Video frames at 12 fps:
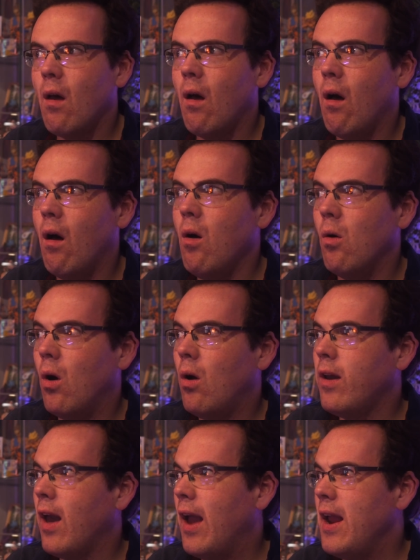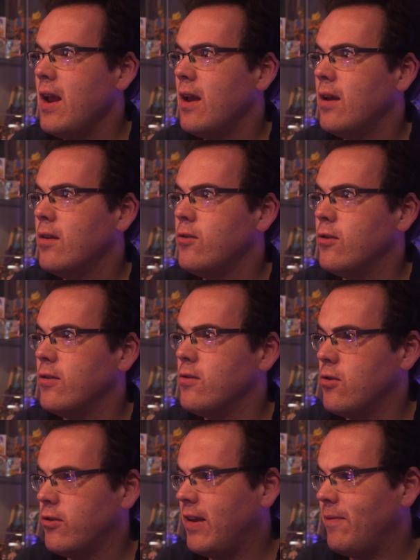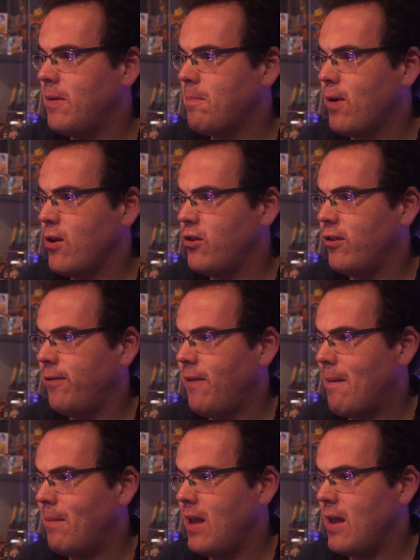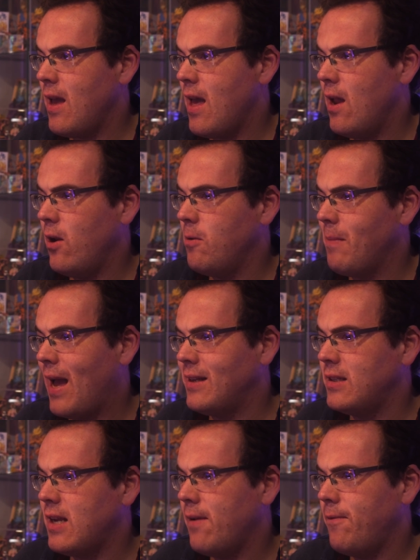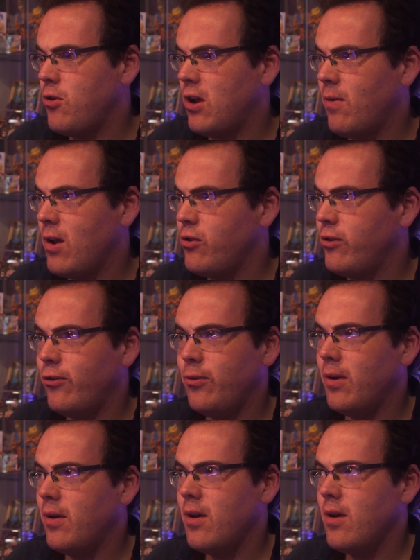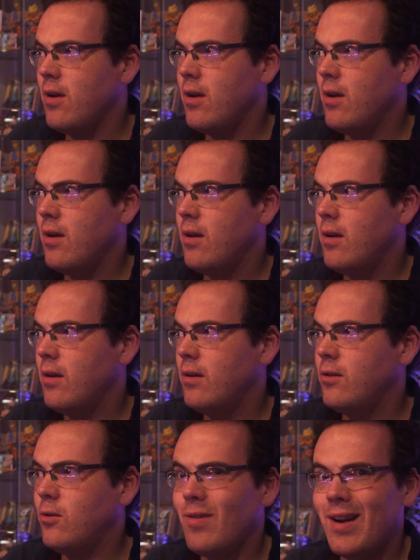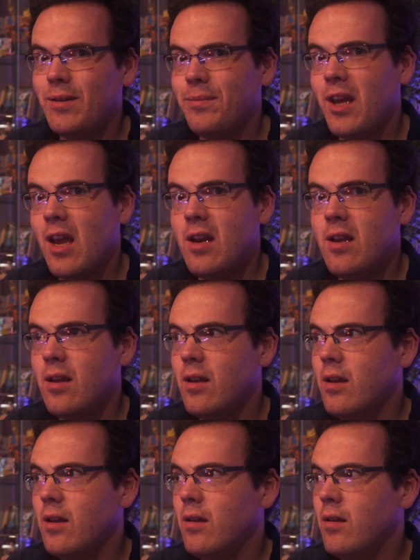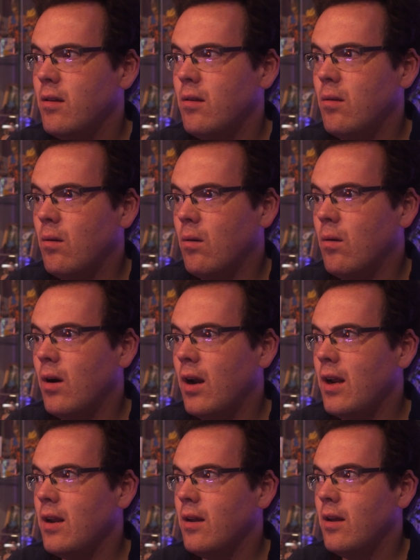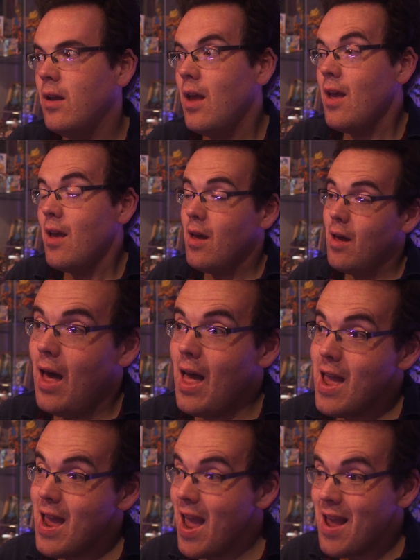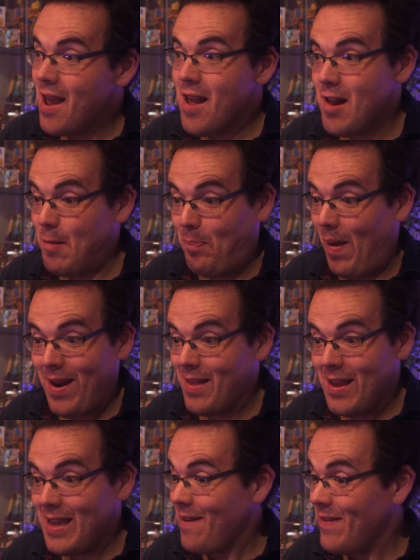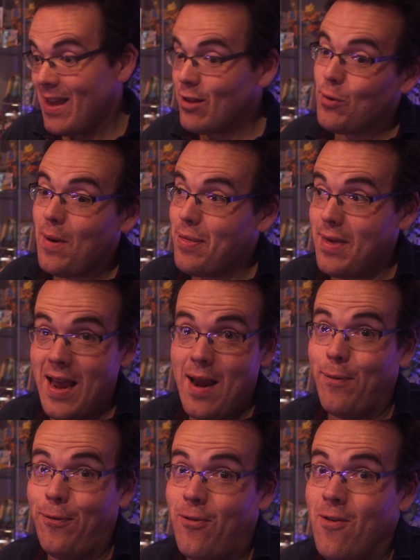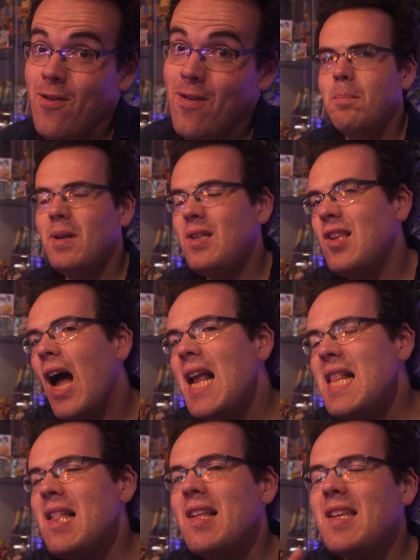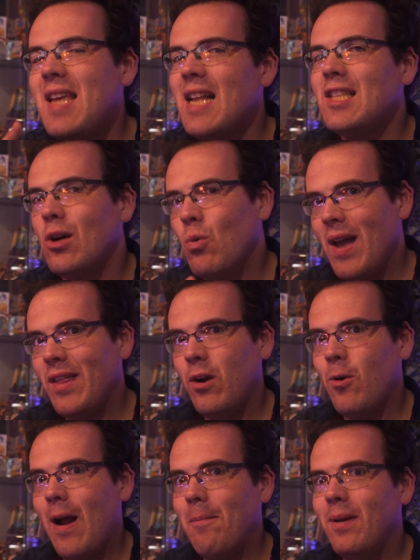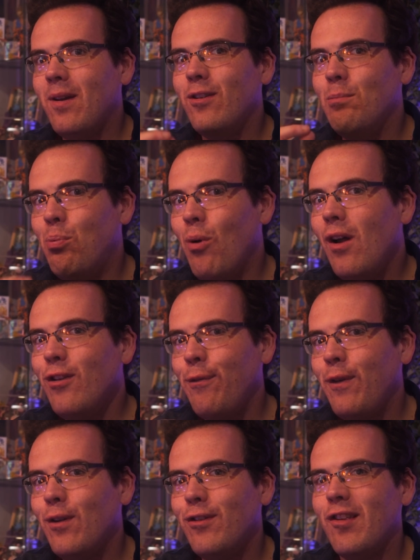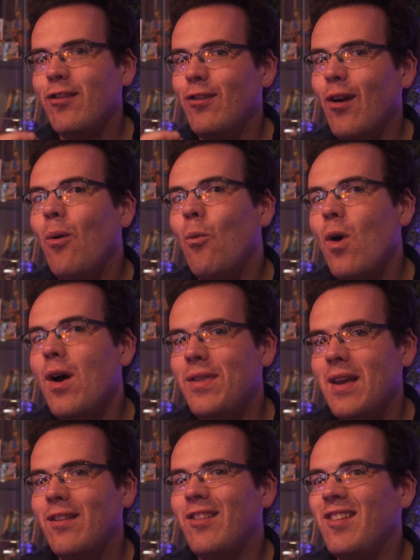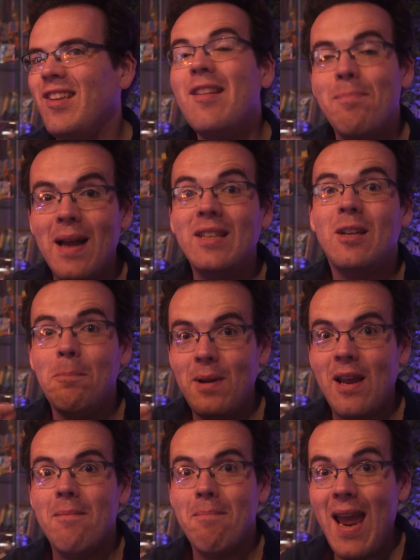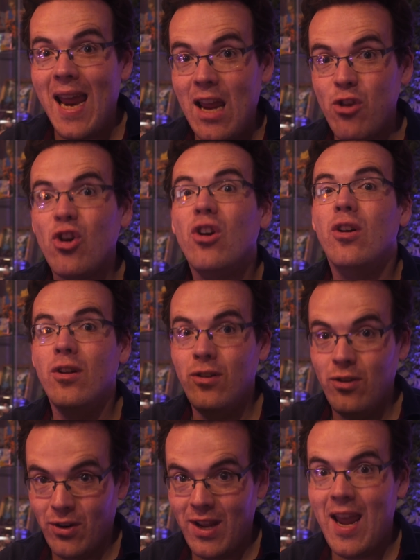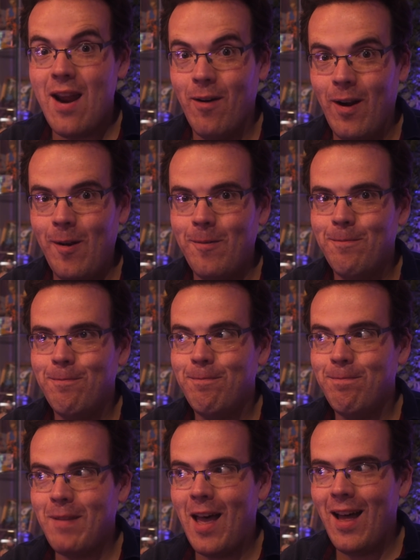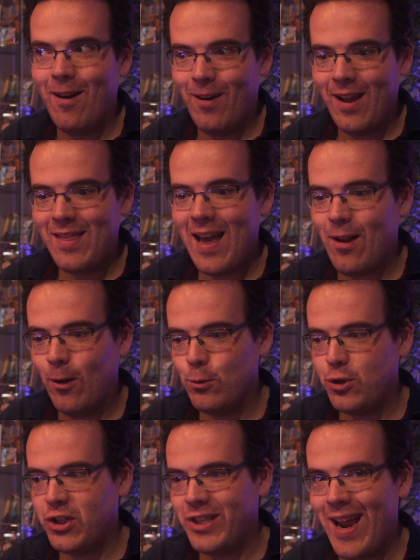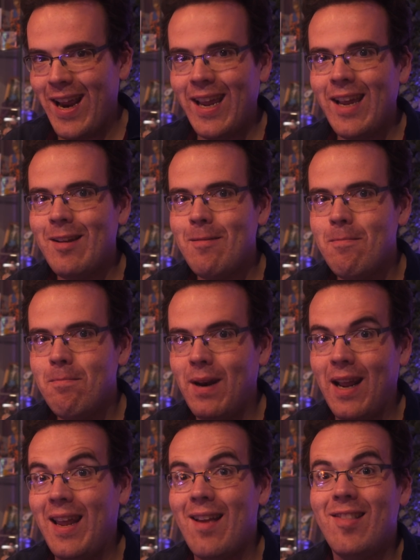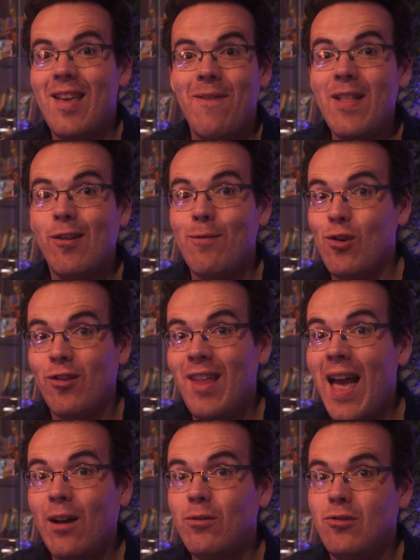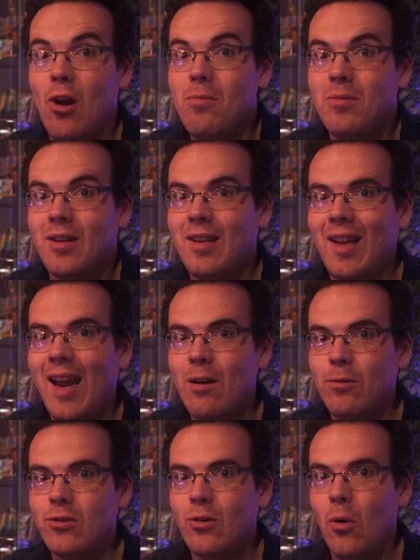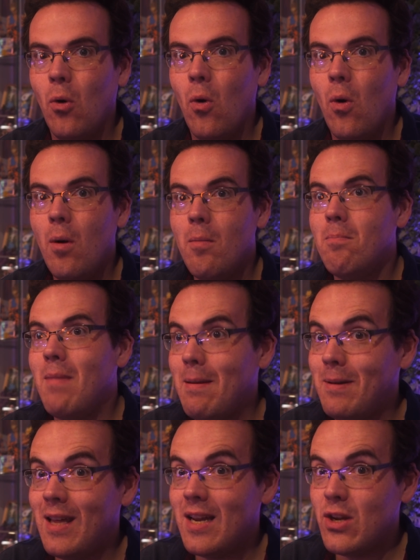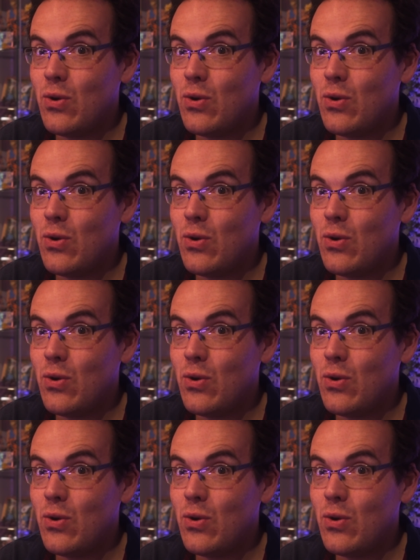Oh, okay. Just give the precious family heirloom handed down for generations to a random kid. All right. Hey, it's better than giving it to a thief. But Dai doesn't get to wear the crown because Brass feels it's not worth it since he's meant to be a mage, not a hero. Ah, right, that whole shtick. But I guess the events of just now don't count, or maybe they